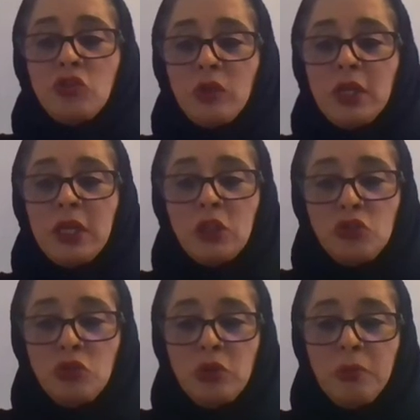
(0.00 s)
entering
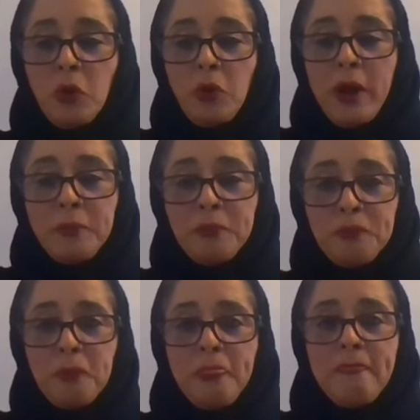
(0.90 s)
into the program.
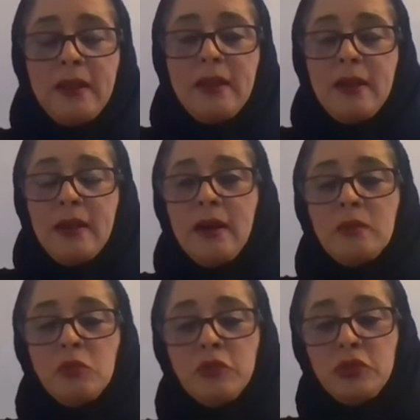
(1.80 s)
I'll
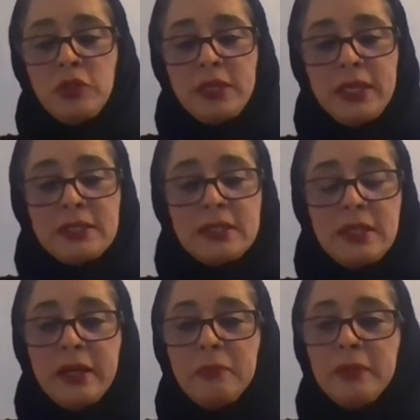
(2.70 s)
move to the next
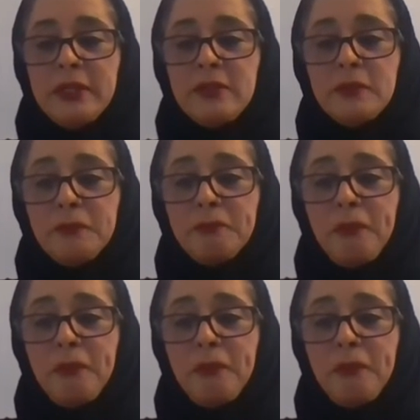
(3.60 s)
slide, please.